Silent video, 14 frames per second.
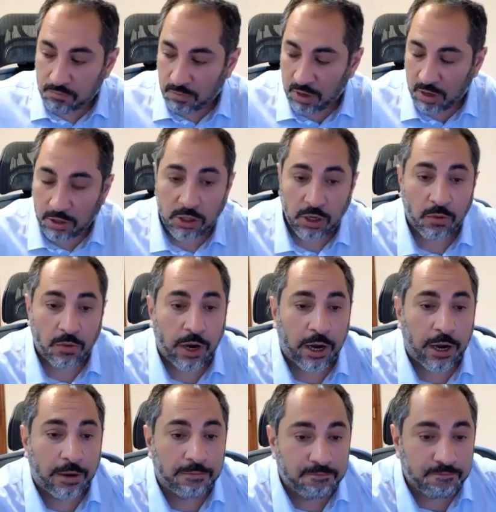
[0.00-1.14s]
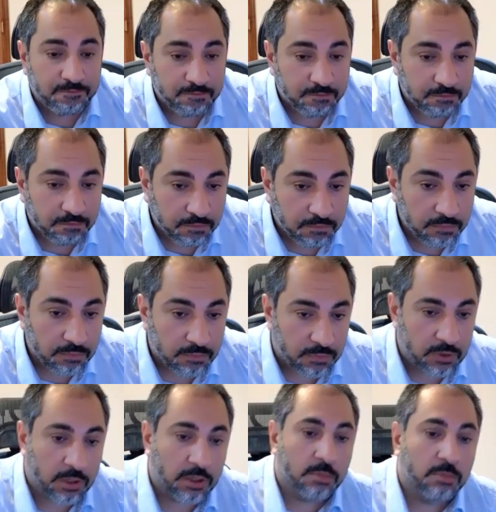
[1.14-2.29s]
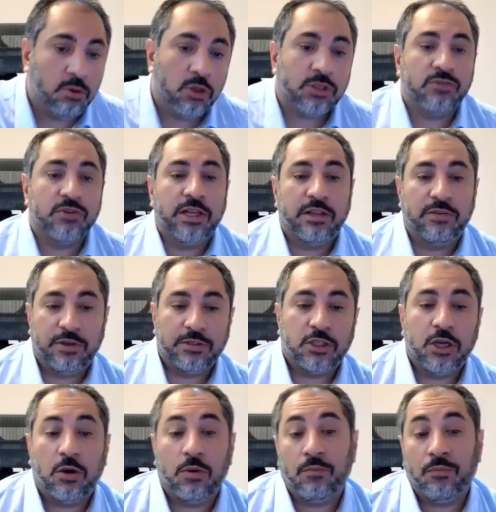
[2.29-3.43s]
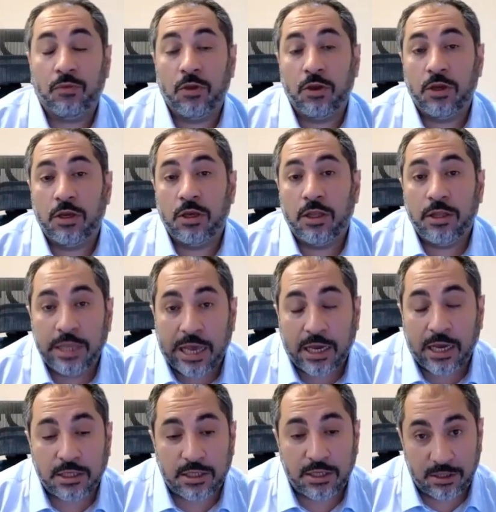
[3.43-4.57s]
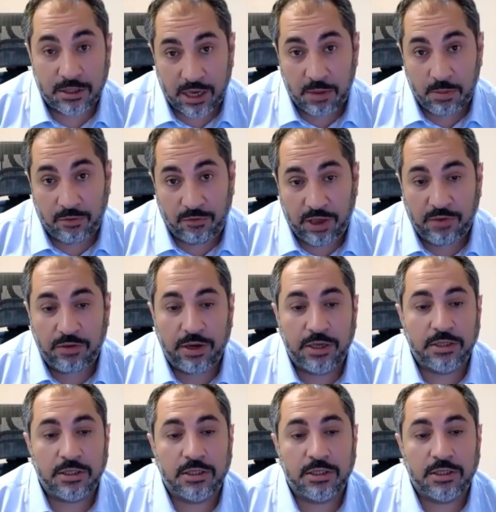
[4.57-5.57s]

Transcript: So most relevant. So next type of evidence